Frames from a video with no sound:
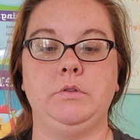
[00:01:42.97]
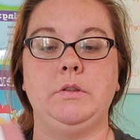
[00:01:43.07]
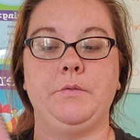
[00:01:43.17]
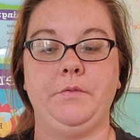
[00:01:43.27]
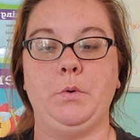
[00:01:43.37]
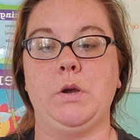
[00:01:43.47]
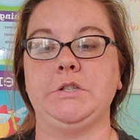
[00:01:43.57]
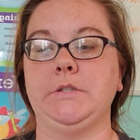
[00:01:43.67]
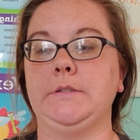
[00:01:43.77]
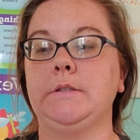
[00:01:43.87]
review
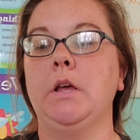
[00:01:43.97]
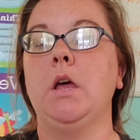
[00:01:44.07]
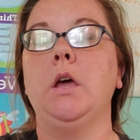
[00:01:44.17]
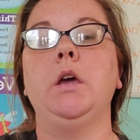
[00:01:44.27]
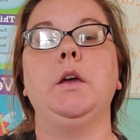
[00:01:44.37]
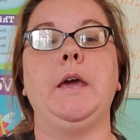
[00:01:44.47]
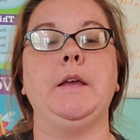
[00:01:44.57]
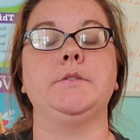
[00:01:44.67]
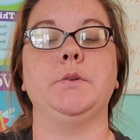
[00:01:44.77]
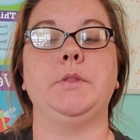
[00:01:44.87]
questions.
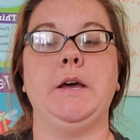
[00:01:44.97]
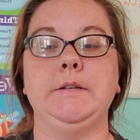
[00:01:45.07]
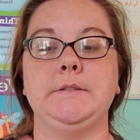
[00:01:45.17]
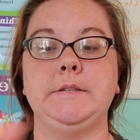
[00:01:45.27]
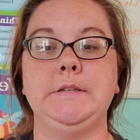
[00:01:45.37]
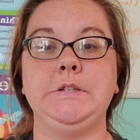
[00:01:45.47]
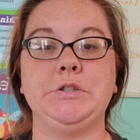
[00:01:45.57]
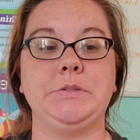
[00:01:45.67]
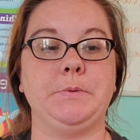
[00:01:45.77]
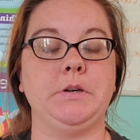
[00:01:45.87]
Okay, so that's the
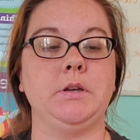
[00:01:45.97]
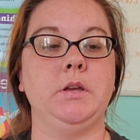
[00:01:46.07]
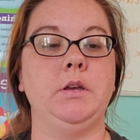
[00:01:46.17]
teacher's book.